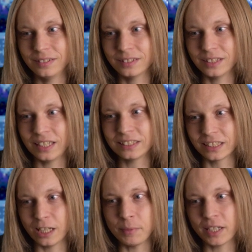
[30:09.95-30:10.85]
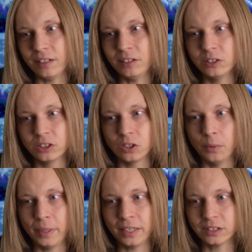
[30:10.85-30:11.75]
So that's the gimmick here. You just got to
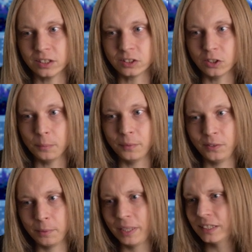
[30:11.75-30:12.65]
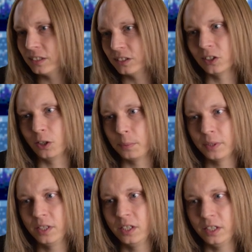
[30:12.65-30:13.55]
make it to the top. If you can make it to the top,
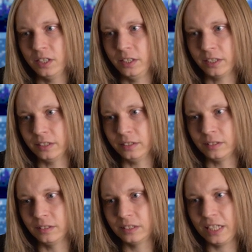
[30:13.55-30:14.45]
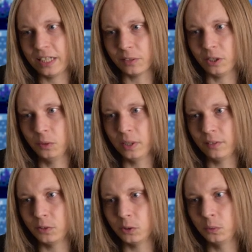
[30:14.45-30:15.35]
you can take out the whole
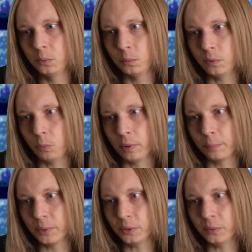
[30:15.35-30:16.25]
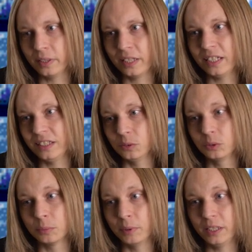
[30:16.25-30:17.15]
level with one blue. And that is
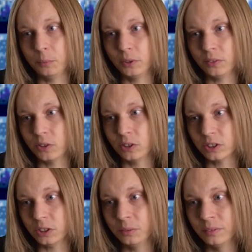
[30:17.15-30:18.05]
ultimately what you've got to do.